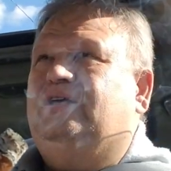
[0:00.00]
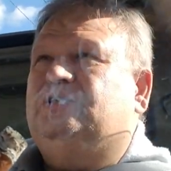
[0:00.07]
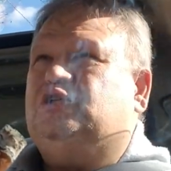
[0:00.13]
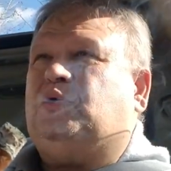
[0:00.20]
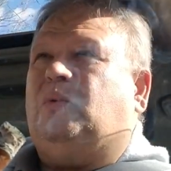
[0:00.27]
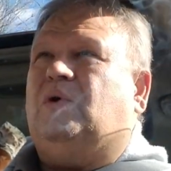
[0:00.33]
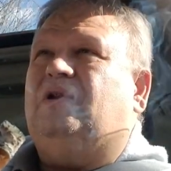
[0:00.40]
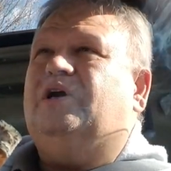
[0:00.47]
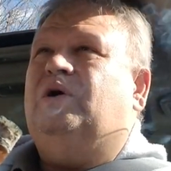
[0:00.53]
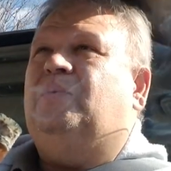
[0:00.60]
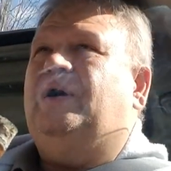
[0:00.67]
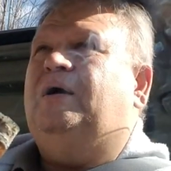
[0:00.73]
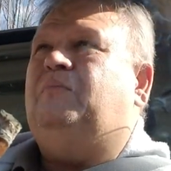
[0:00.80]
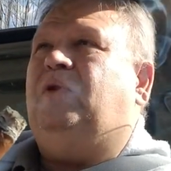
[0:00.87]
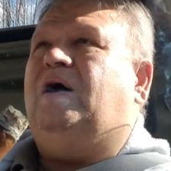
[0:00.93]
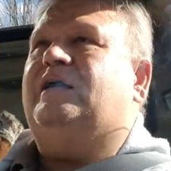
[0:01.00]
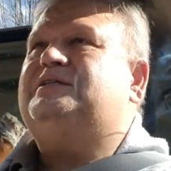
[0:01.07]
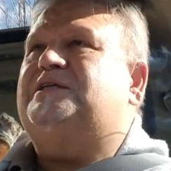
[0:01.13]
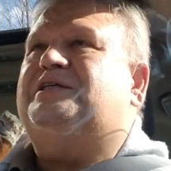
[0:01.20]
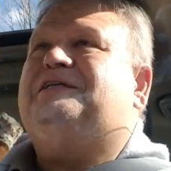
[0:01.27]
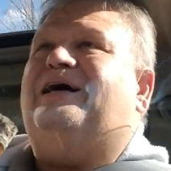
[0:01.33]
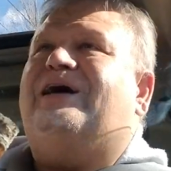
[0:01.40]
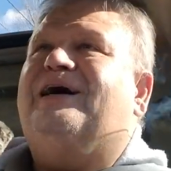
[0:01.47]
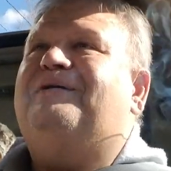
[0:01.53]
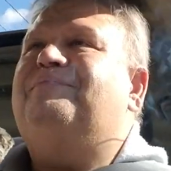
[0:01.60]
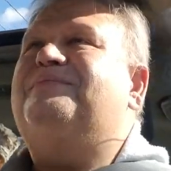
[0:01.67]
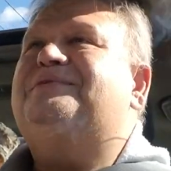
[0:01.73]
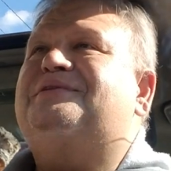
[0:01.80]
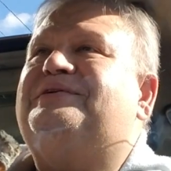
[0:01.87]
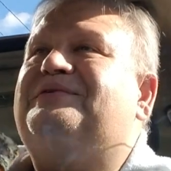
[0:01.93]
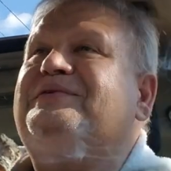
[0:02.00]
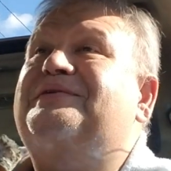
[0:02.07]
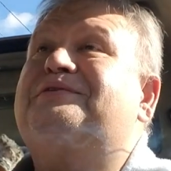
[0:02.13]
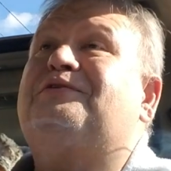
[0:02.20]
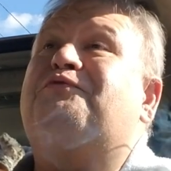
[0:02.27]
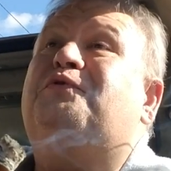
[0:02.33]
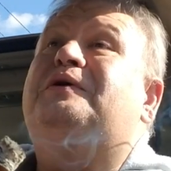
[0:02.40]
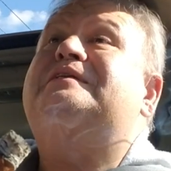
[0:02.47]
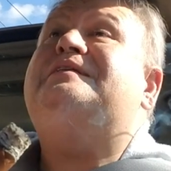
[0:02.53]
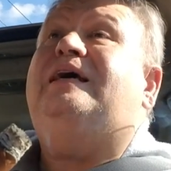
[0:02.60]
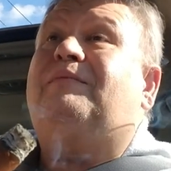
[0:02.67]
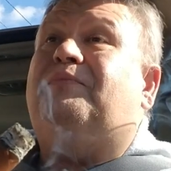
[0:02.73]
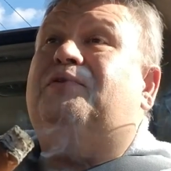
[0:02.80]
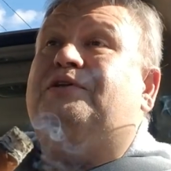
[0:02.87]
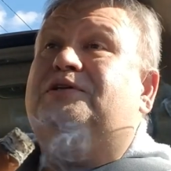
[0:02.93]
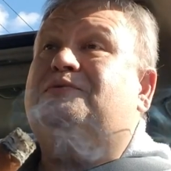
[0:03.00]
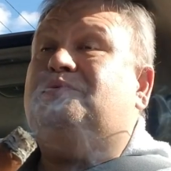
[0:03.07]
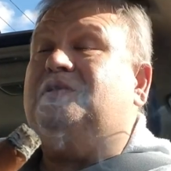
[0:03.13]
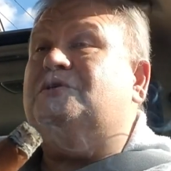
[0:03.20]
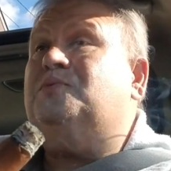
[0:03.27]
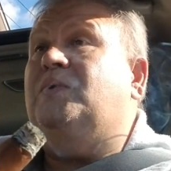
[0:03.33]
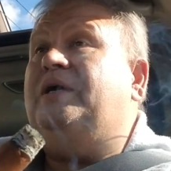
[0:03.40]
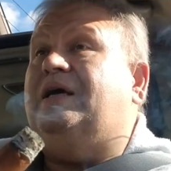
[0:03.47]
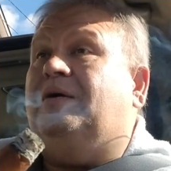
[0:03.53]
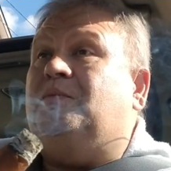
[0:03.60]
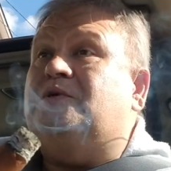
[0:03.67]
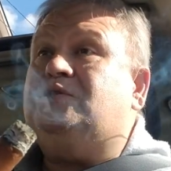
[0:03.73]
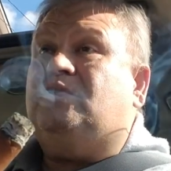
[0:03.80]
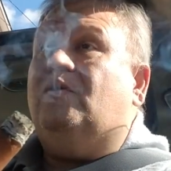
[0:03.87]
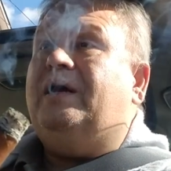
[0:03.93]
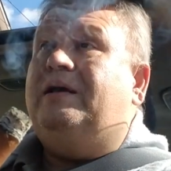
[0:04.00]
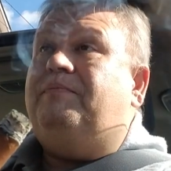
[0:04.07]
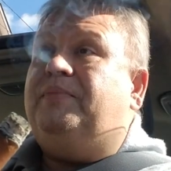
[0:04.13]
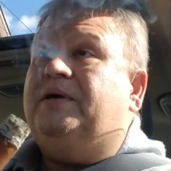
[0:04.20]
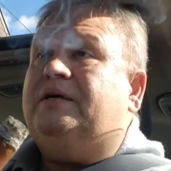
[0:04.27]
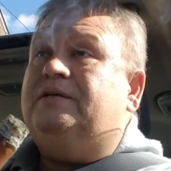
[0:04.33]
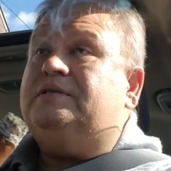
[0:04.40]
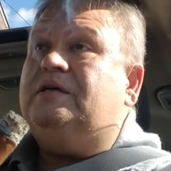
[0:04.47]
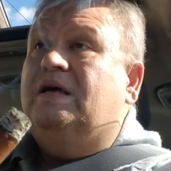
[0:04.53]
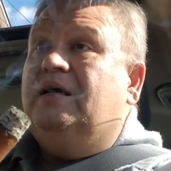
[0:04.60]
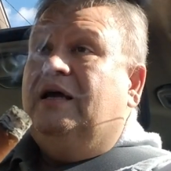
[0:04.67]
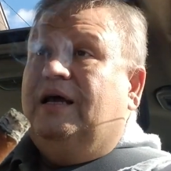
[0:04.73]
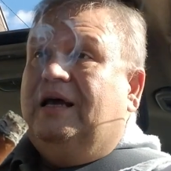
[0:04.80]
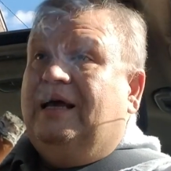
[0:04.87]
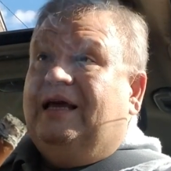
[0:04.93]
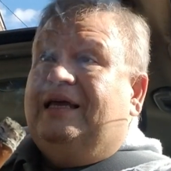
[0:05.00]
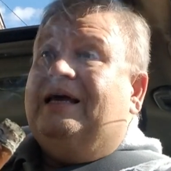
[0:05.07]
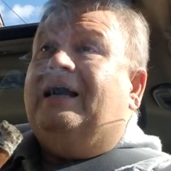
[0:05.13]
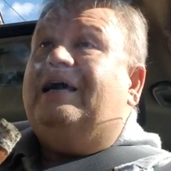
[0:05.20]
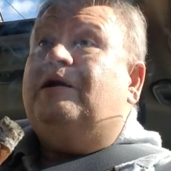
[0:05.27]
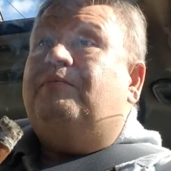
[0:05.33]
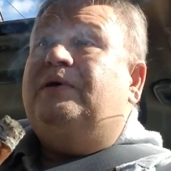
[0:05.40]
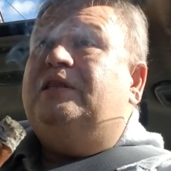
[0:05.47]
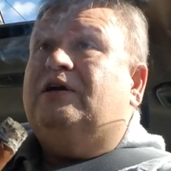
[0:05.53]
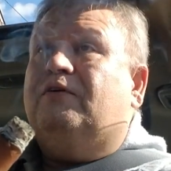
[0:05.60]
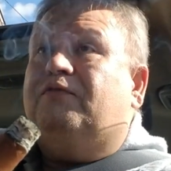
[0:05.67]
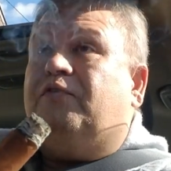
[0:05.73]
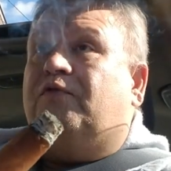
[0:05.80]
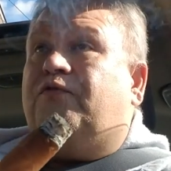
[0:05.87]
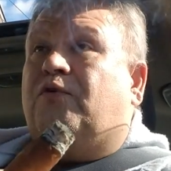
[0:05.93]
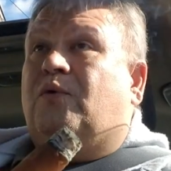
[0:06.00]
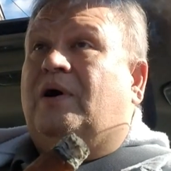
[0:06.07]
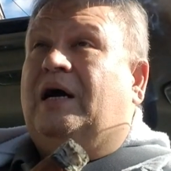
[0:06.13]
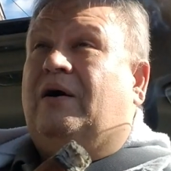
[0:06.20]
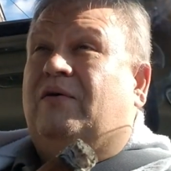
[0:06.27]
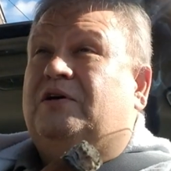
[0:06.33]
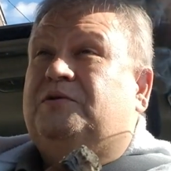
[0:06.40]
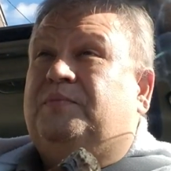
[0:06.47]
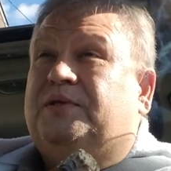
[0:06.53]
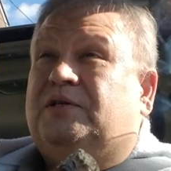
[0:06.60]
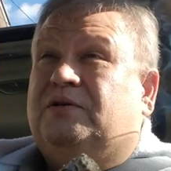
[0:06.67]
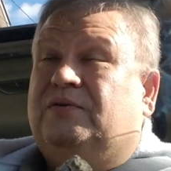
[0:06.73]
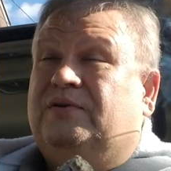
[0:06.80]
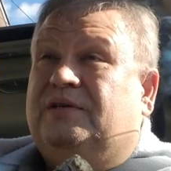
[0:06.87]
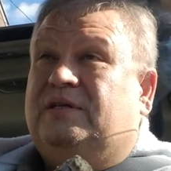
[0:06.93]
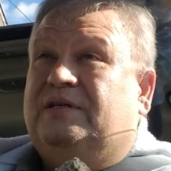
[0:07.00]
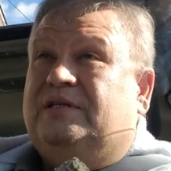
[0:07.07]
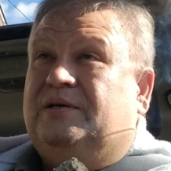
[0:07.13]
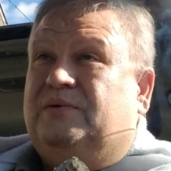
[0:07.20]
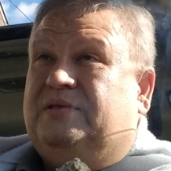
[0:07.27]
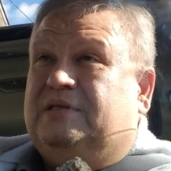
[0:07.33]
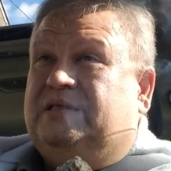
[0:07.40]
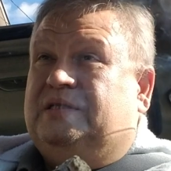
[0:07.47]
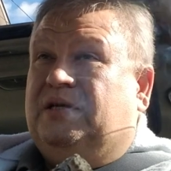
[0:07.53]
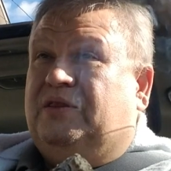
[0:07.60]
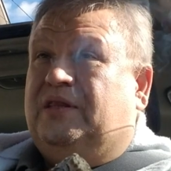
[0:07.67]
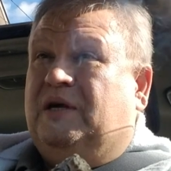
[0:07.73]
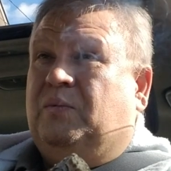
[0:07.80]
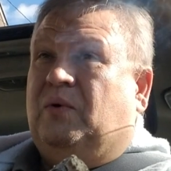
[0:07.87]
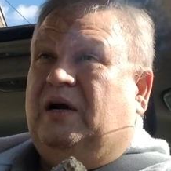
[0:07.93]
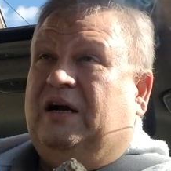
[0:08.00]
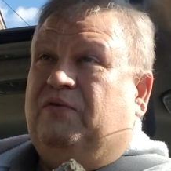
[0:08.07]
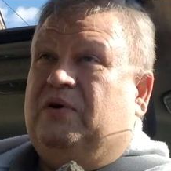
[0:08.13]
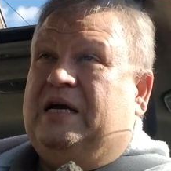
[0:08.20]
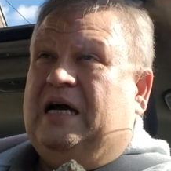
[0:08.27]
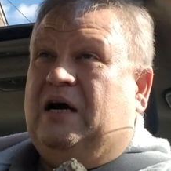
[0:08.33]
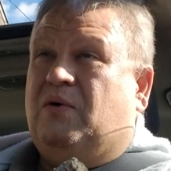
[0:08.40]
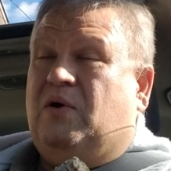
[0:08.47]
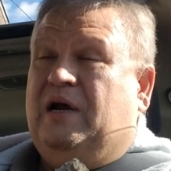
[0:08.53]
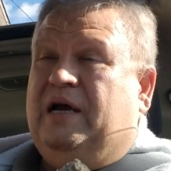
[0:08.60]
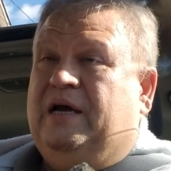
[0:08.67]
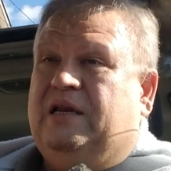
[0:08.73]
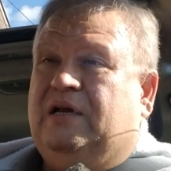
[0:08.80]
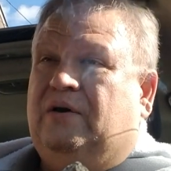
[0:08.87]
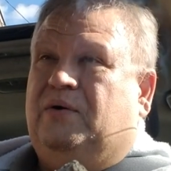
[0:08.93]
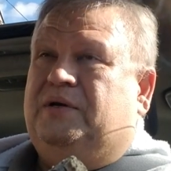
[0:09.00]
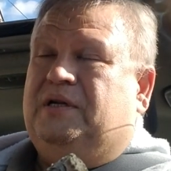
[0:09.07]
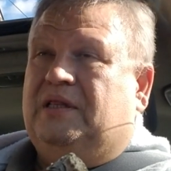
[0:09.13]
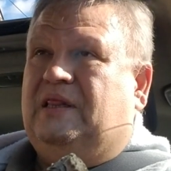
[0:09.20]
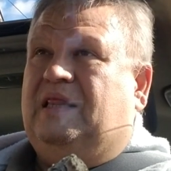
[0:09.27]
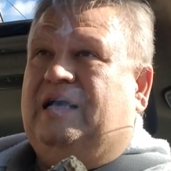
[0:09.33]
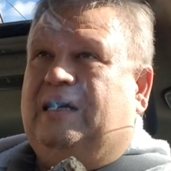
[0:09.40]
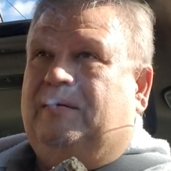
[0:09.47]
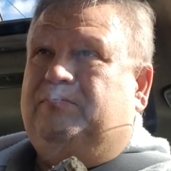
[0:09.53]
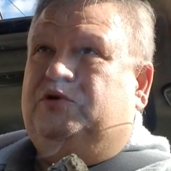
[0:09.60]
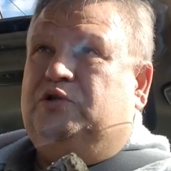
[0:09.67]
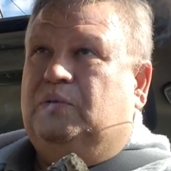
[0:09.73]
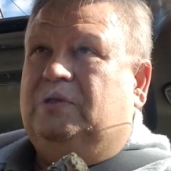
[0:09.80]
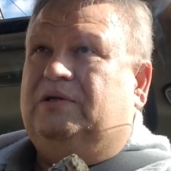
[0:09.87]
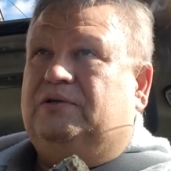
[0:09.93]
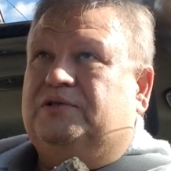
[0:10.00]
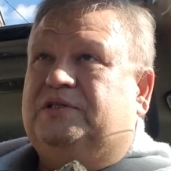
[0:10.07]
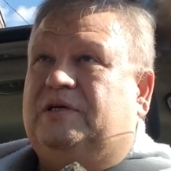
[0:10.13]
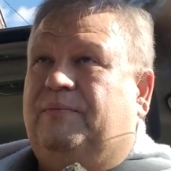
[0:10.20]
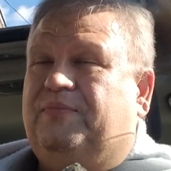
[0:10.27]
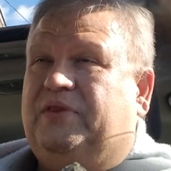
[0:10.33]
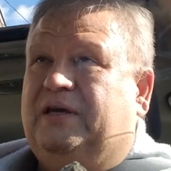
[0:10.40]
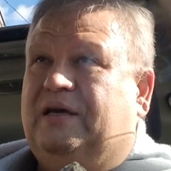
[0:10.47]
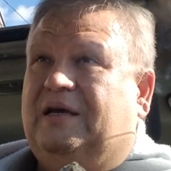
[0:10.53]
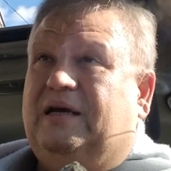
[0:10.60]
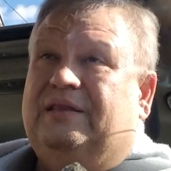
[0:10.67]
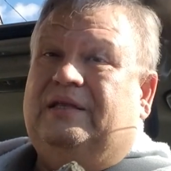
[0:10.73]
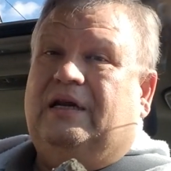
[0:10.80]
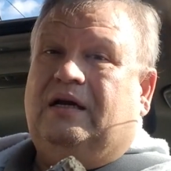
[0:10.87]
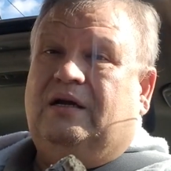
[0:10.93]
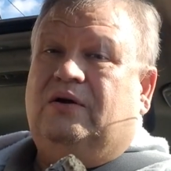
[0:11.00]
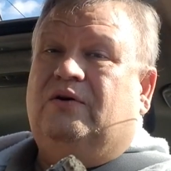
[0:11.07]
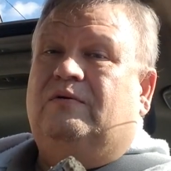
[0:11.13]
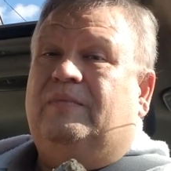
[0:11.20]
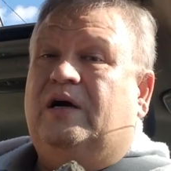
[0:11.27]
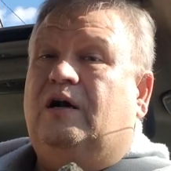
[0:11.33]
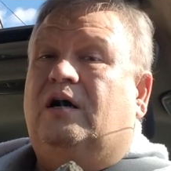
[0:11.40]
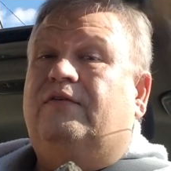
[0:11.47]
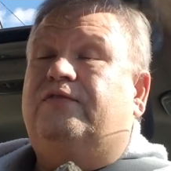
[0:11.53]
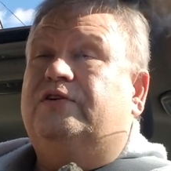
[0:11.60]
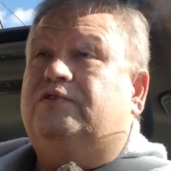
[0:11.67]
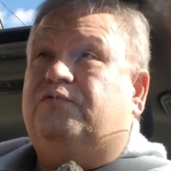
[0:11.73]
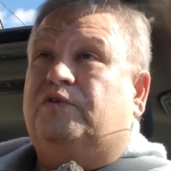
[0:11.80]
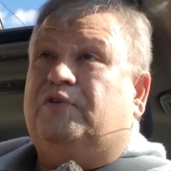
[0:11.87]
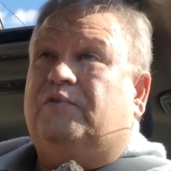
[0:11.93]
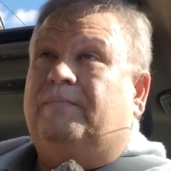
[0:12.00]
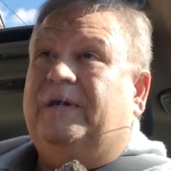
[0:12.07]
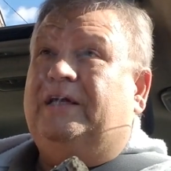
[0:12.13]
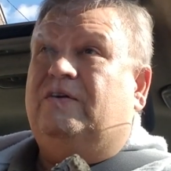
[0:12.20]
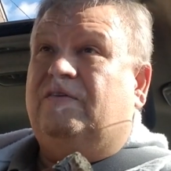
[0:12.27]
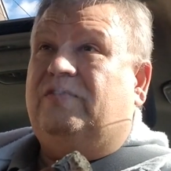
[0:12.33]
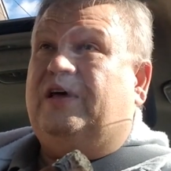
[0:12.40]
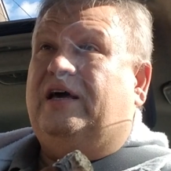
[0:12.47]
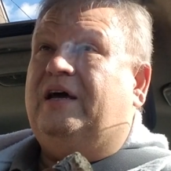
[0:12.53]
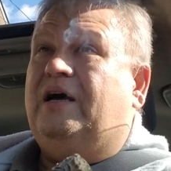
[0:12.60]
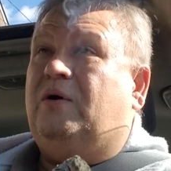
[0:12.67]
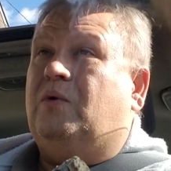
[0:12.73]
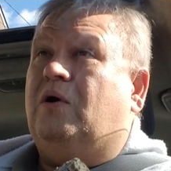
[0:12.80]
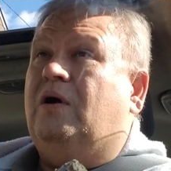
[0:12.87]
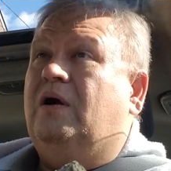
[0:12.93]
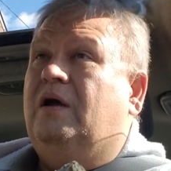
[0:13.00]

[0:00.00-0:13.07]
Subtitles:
squirreling away blocks of time. So for example, this weekend was great because, yeah, I had to be there for 4 hours, but the truth is it's a thing where every hour I had to go into the lab, do a little something, and then I could go to my office for the remainder of that hour.